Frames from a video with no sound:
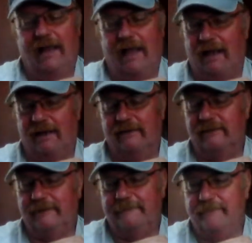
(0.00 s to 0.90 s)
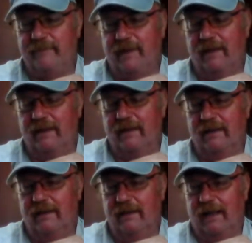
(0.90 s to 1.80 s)
I don't know.
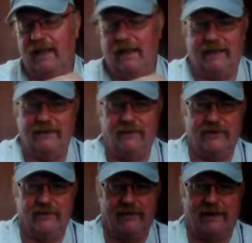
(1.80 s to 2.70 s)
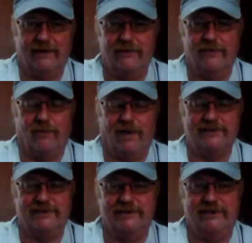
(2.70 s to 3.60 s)
I know you're
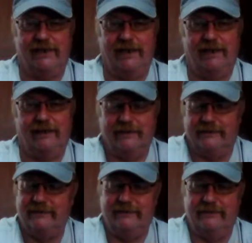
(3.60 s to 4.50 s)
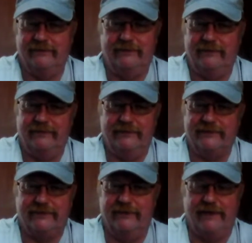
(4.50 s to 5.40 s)
watching GD because
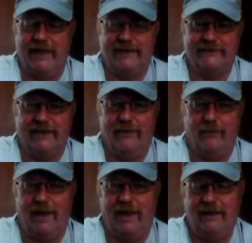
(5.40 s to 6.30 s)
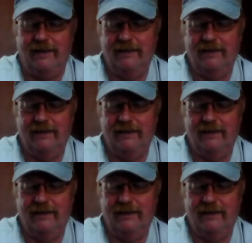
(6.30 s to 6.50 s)
you can't stay away.